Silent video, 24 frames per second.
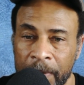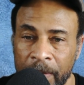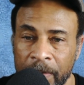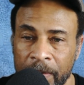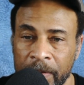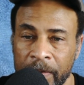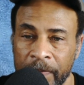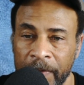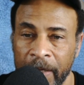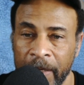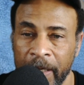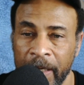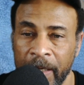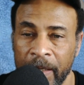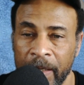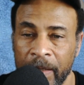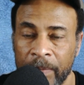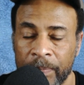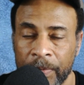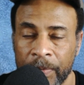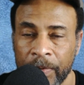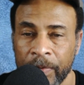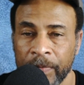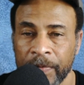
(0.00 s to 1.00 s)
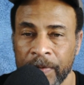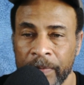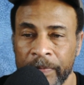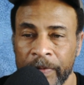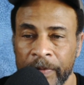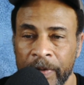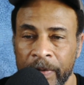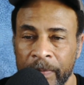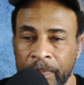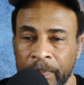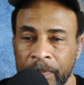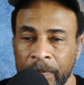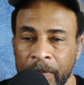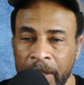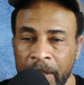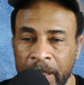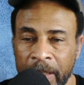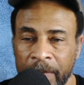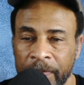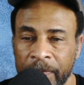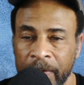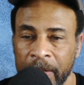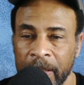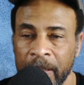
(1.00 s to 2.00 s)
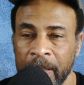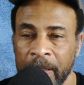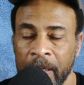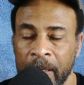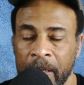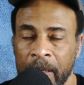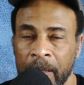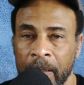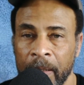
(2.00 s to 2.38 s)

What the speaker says: bills of lading and proofs of delivery.